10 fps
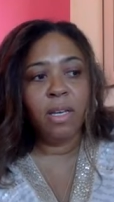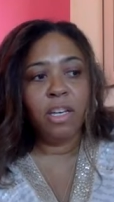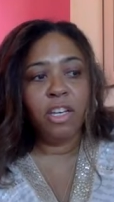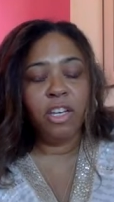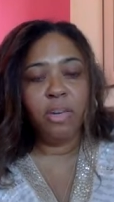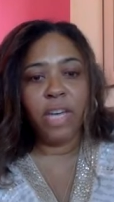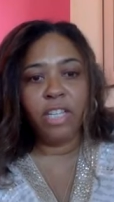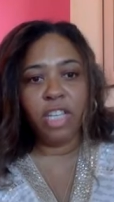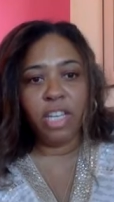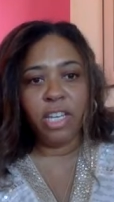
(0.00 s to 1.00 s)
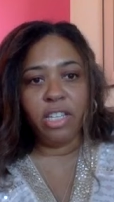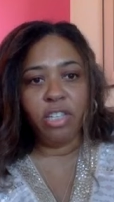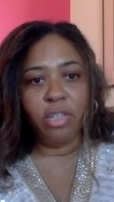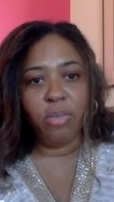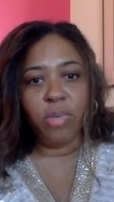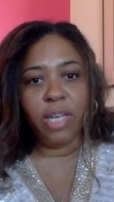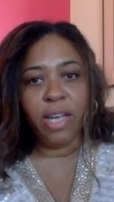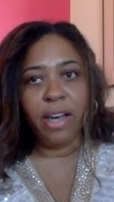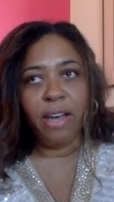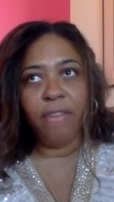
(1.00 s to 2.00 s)
you know, education. We
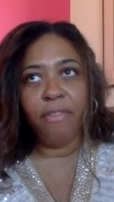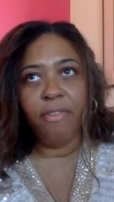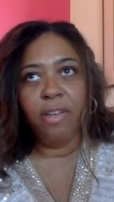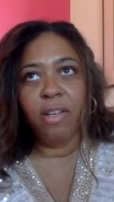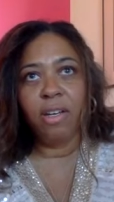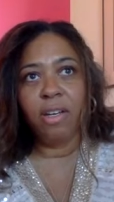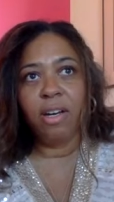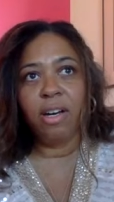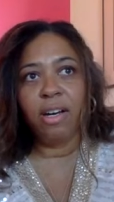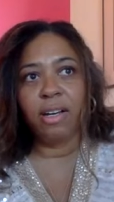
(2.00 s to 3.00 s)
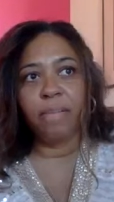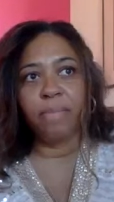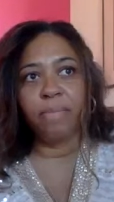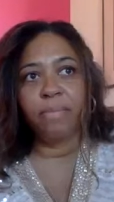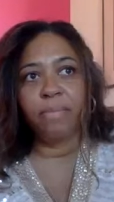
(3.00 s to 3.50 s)
have um,